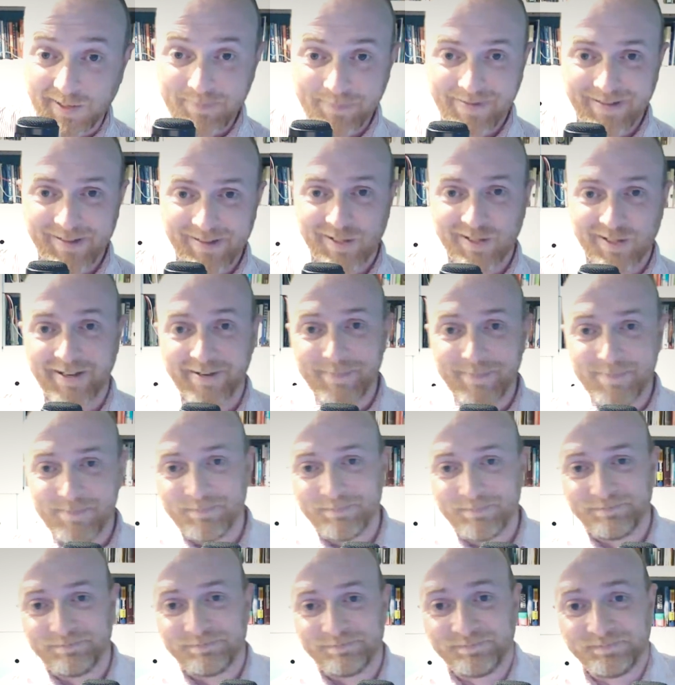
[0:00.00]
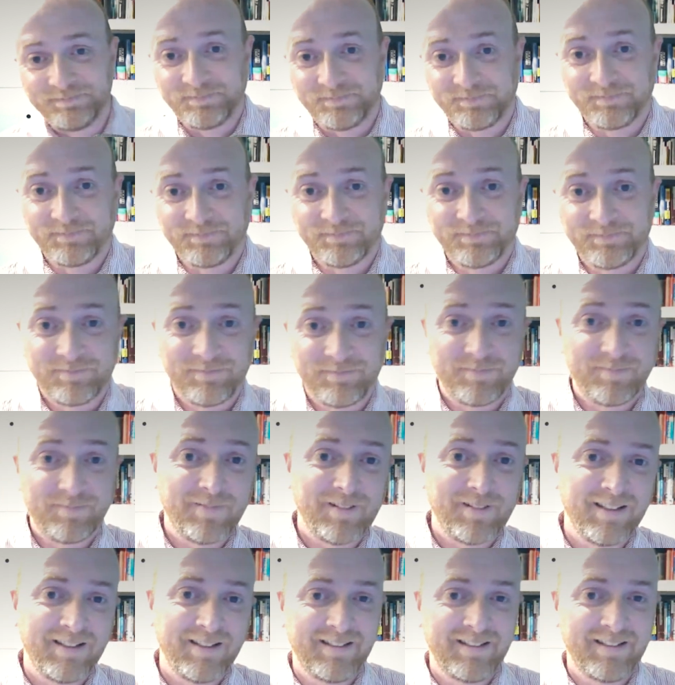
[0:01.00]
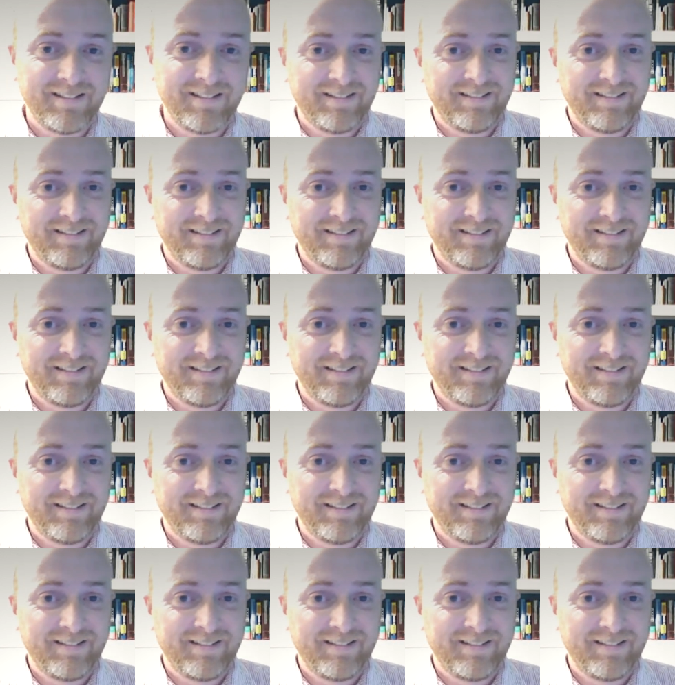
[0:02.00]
So yeah, wow.